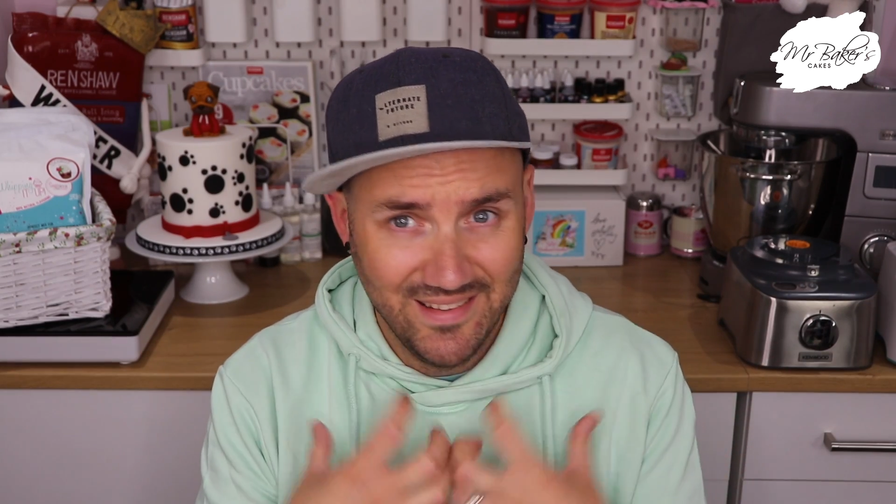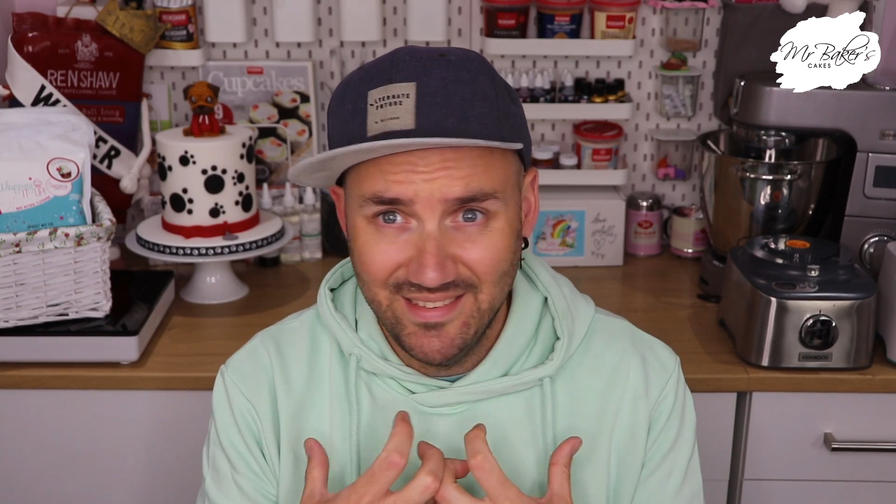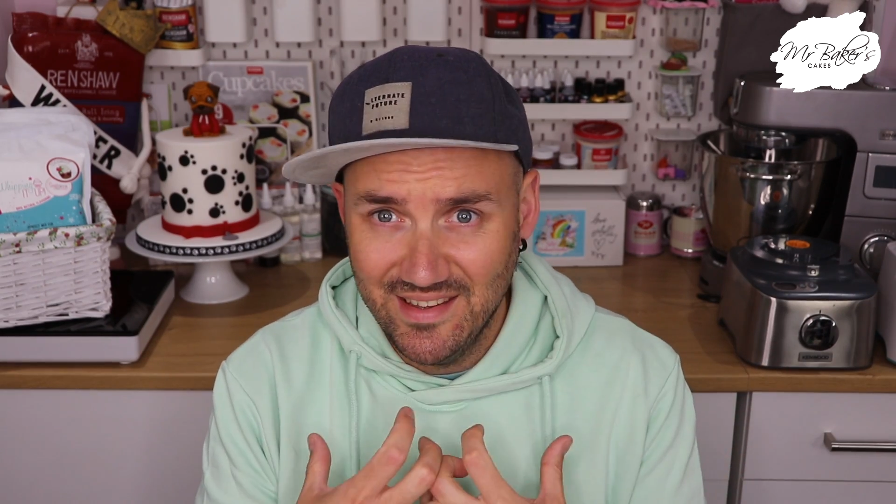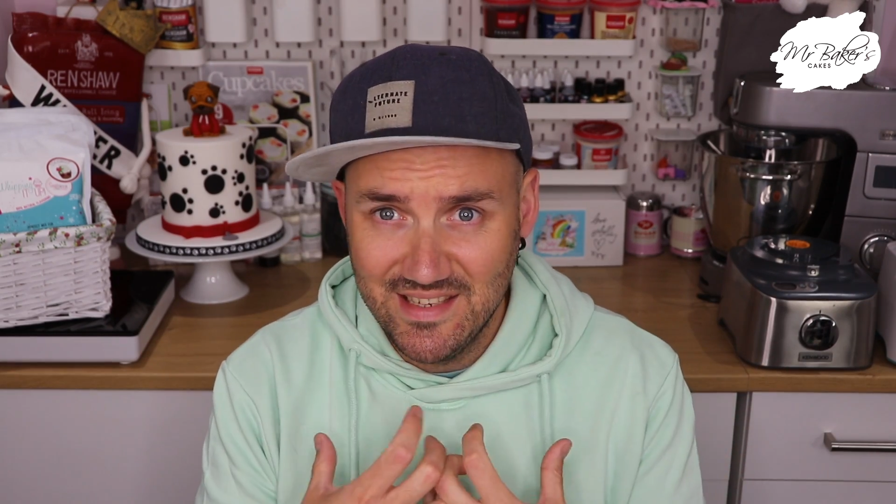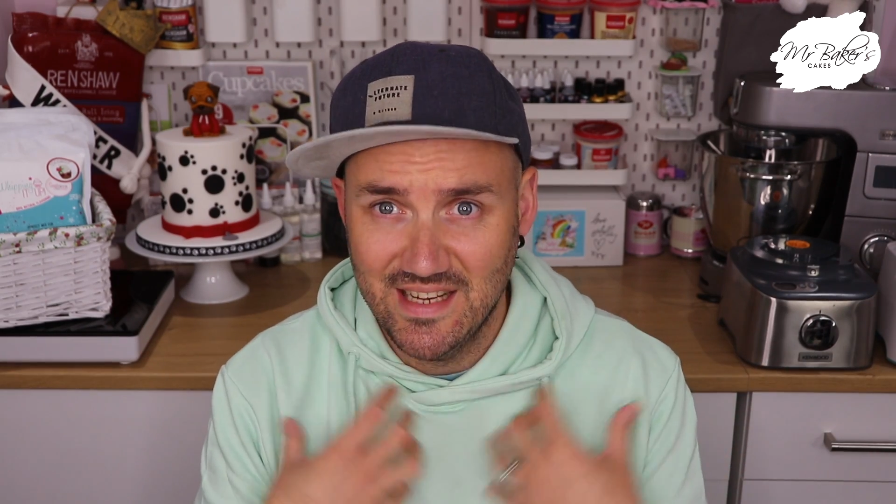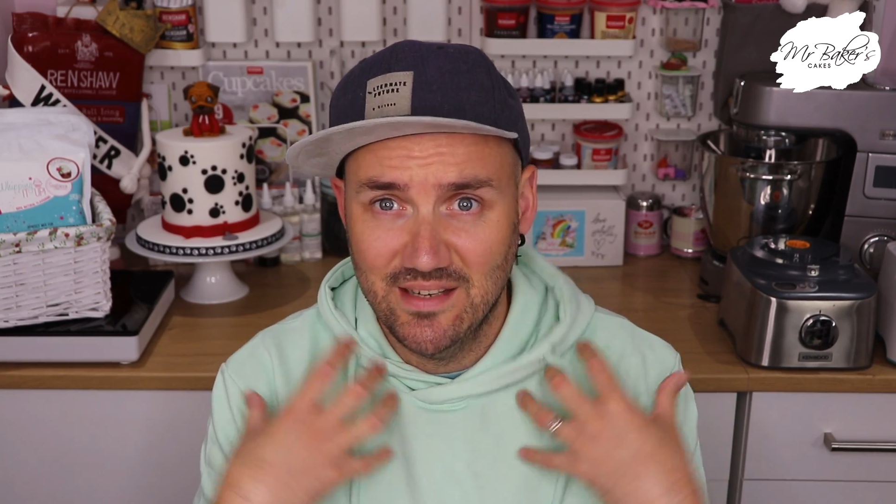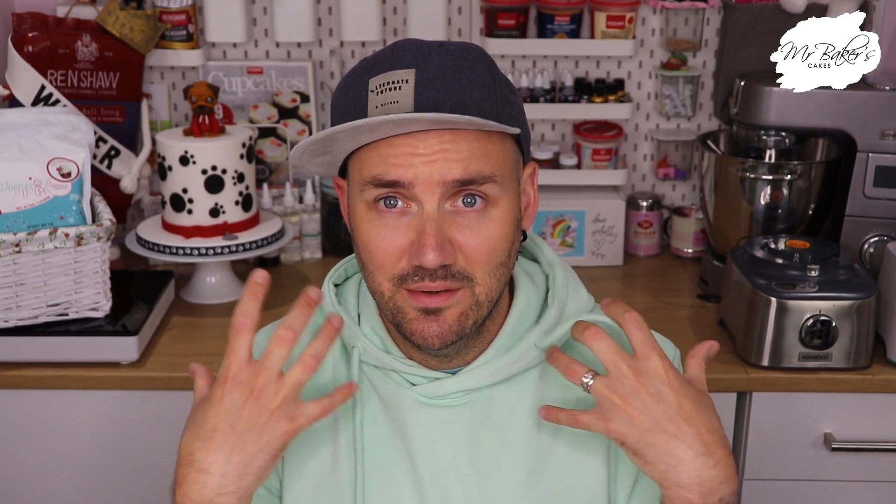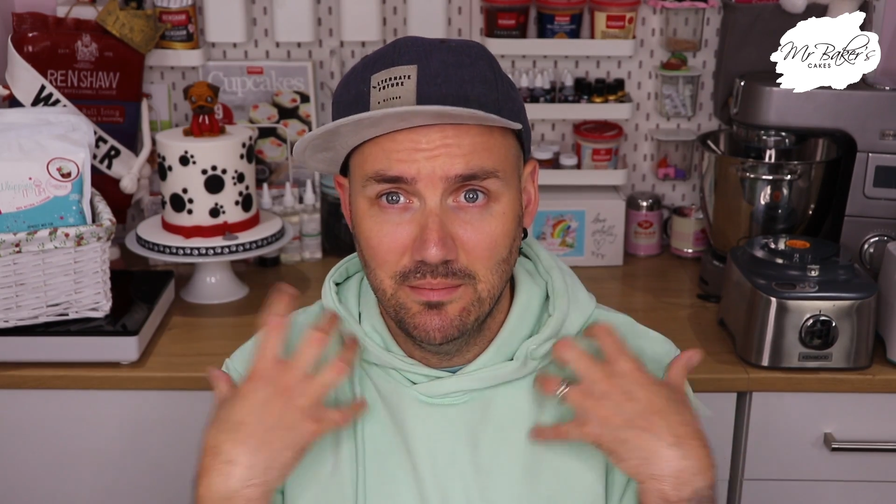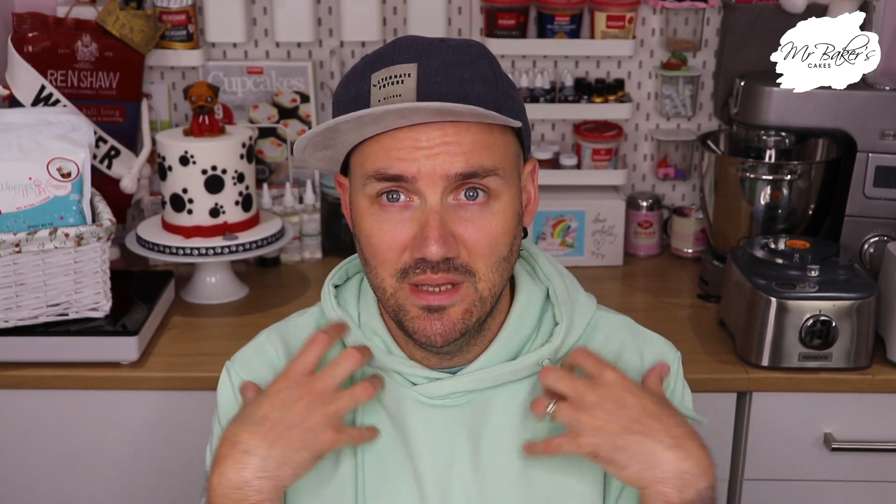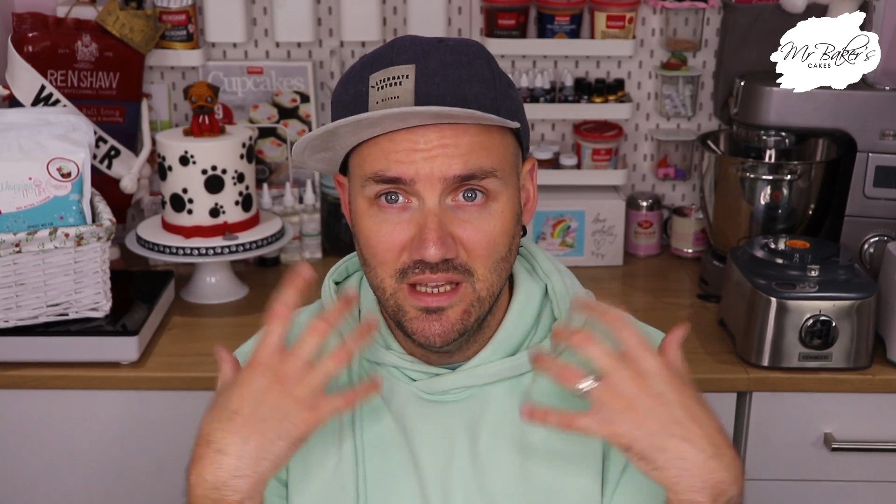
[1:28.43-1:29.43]
sit
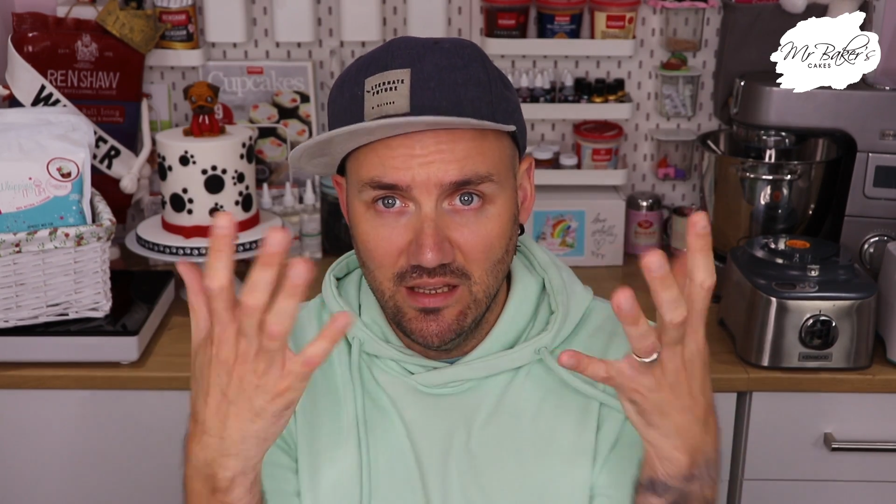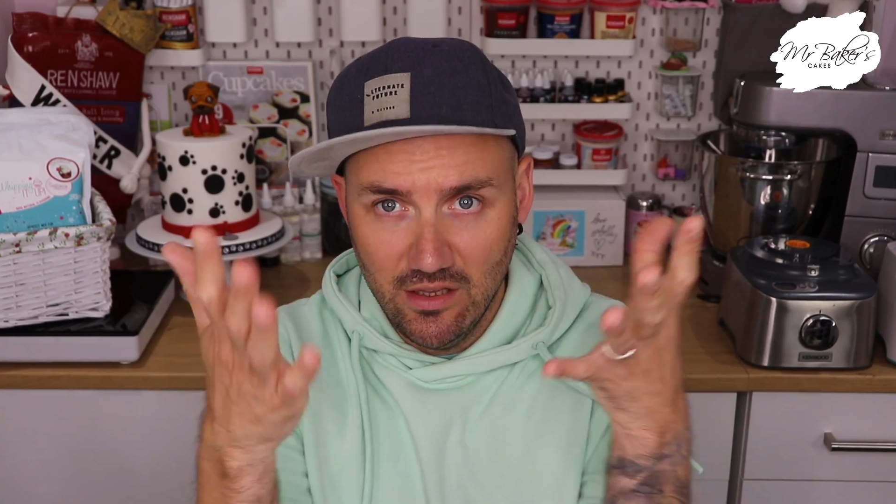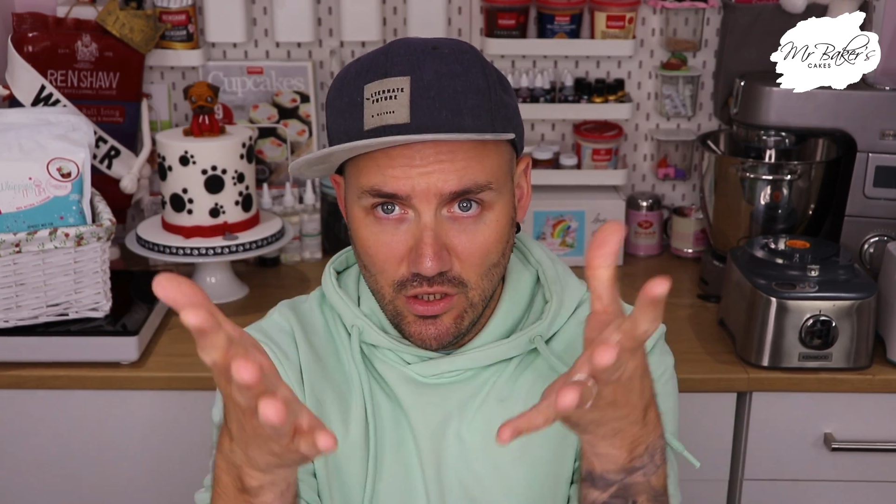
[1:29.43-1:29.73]
down, me,